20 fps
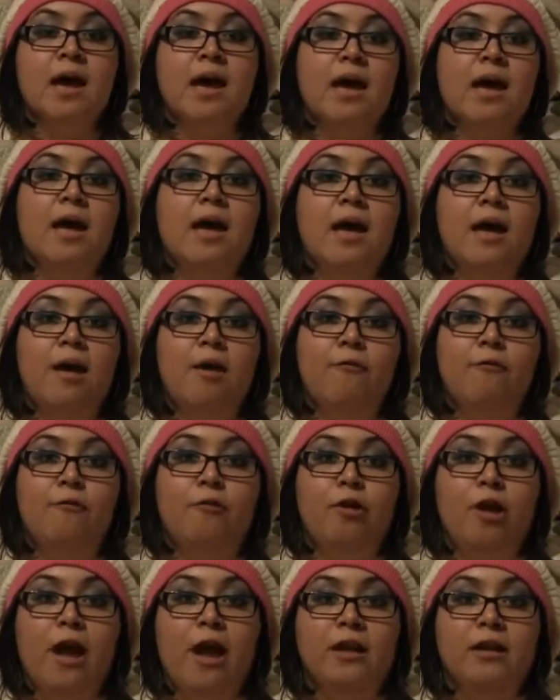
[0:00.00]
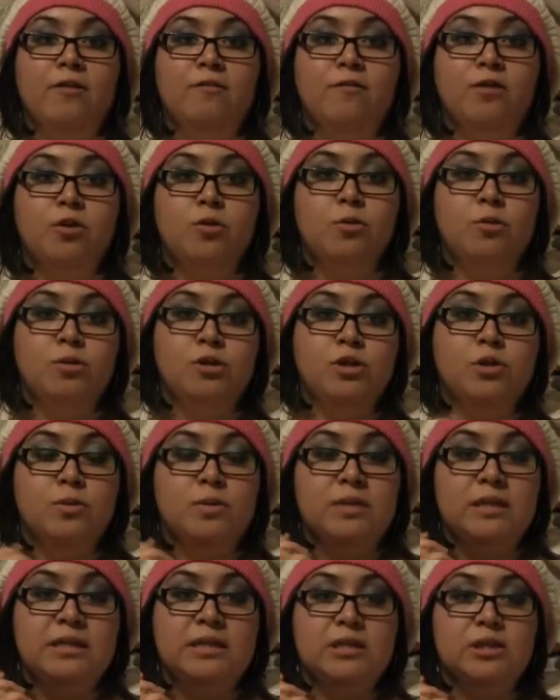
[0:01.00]
For any of you who
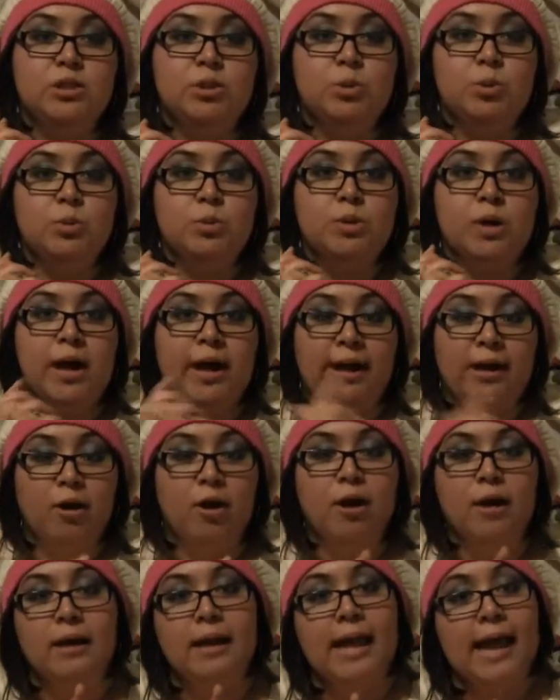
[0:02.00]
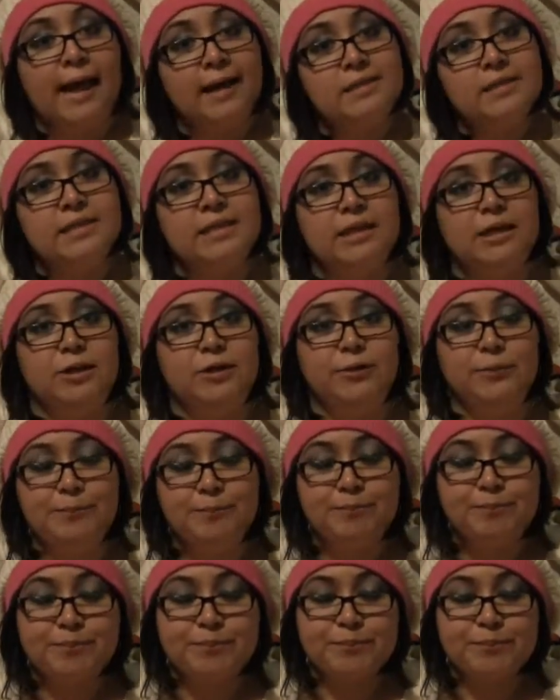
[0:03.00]
tuned into iHeart last year,